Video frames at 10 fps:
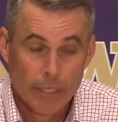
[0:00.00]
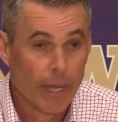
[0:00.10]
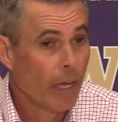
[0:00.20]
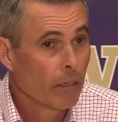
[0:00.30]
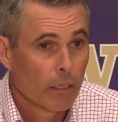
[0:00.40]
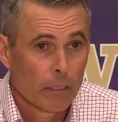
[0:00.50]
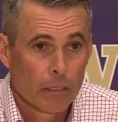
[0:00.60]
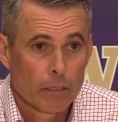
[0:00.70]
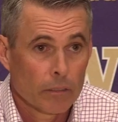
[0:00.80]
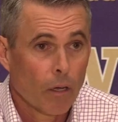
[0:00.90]

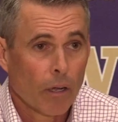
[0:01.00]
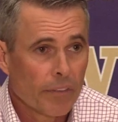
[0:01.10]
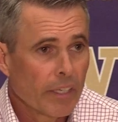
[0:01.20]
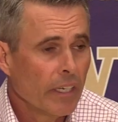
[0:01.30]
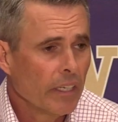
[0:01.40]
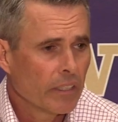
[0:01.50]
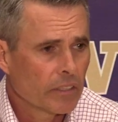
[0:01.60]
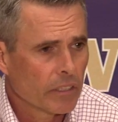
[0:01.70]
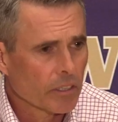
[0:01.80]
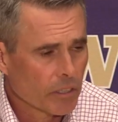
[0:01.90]
Yeah. No, I think he
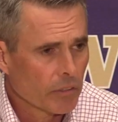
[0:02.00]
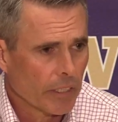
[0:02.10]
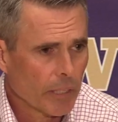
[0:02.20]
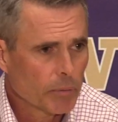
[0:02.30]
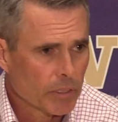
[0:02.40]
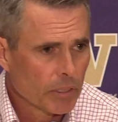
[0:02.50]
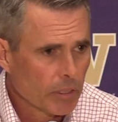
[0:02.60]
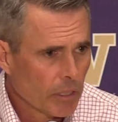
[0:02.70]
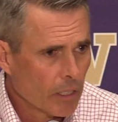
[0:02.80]
is in the two deeps.